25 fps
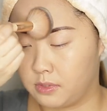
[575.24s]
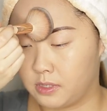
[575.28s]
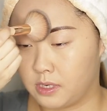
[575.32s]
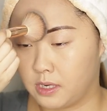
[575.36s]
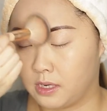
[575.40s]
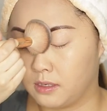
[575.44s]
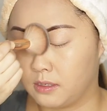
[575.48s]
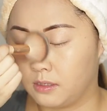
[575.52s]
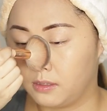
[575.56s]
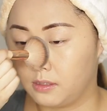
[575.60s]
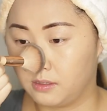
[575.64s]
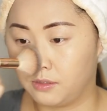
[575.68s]

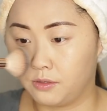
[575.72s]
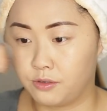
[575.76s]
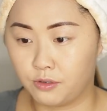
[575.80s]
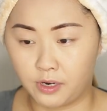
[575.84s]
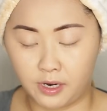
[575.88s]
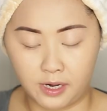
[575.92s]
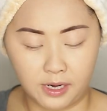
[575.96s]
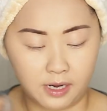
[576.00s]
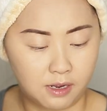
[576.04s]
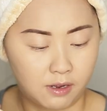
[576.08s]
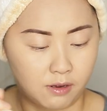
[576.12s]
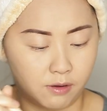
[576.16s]
Test and
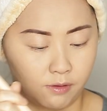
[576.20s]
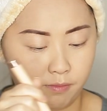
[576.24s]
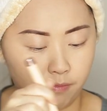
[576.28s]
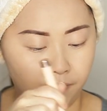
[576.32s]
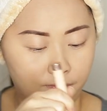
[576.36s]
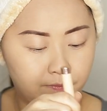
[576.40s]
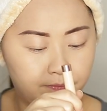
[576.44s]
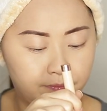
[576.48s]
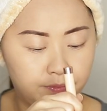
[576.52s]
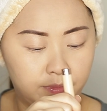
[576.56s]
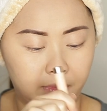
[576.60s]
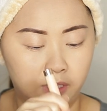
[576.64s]
try it out.
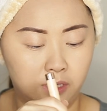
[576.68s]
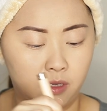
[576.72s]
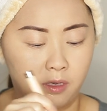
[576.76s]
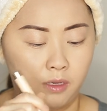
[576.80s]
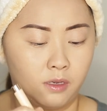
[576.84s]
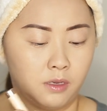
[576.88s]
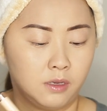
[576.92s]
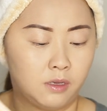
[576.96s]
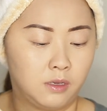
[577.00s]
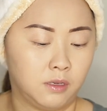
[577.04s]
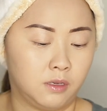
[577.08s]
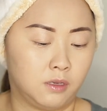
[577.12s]

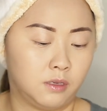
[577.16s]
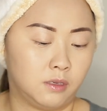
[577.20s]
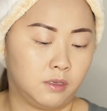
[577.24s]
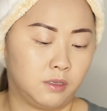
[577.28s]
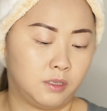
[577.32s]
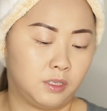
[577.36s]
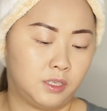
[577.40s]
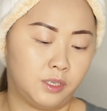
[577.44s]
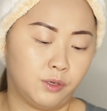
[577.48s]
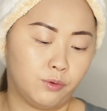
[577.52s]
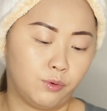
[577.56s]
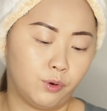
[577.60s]

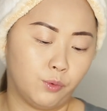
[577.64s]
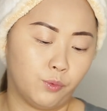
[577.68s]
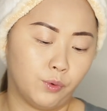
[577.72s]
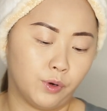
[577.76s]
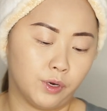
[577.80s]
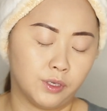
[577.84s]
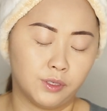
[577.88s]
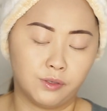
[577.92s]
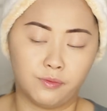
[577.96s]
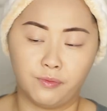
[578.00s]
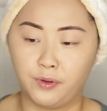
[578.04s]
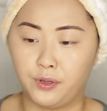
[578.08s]
See what
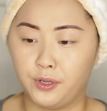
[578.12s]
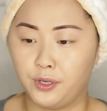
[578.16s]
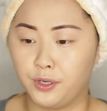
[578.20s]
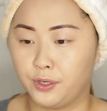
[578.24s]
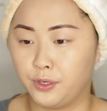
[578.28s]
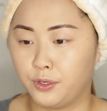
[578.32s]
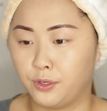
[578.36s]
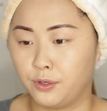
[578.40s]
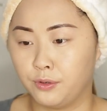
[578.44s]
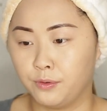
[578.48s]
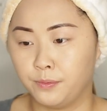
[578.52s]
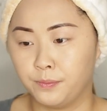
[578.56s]
works for
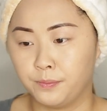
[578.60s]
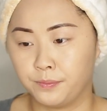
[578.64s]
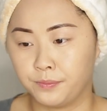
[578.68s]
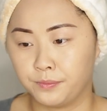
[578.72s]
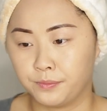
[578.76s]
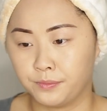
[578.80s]
you.